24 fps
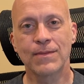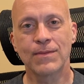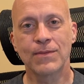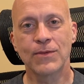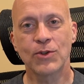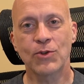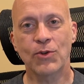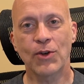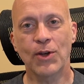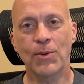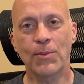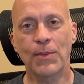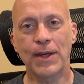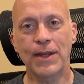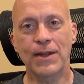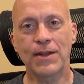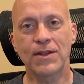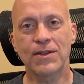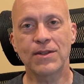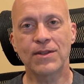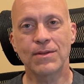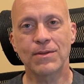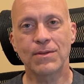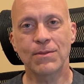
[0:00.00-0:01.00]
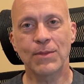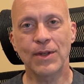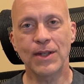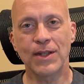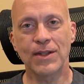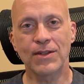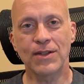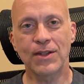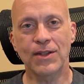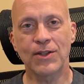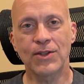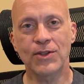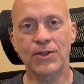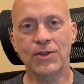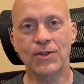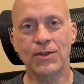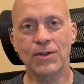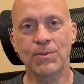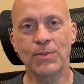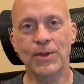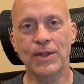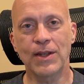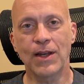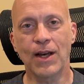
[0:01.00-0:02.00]
Trail maintenance means that it should
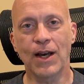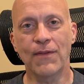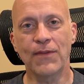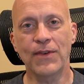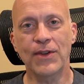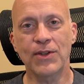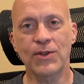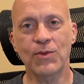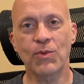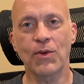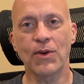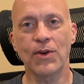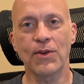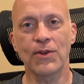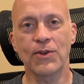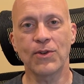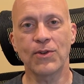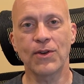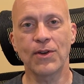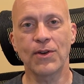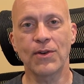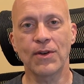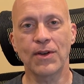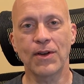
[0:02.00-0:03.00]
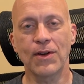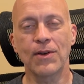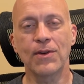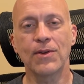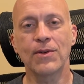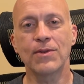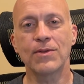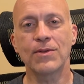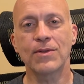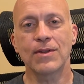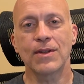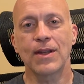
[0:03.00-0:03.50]
be obvious where the trail goes,